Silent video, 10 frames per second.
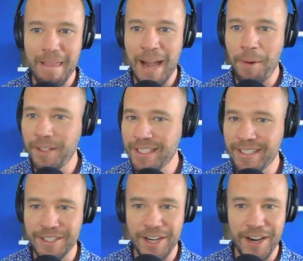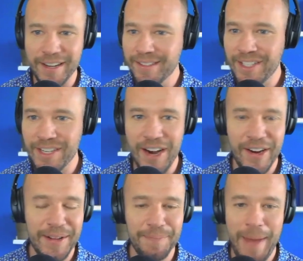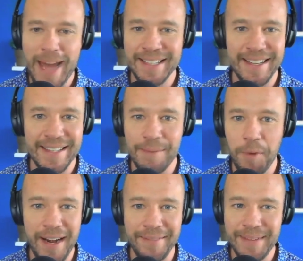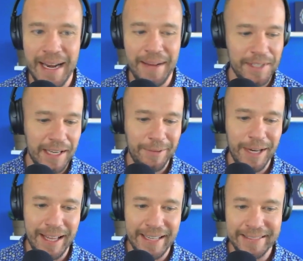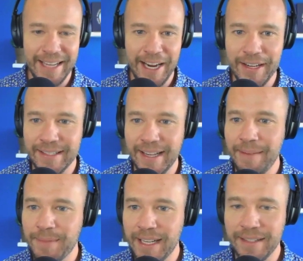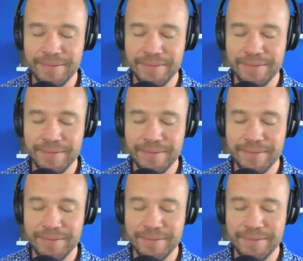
I will just snark back to someone, and I'm just like, well, I already typed it.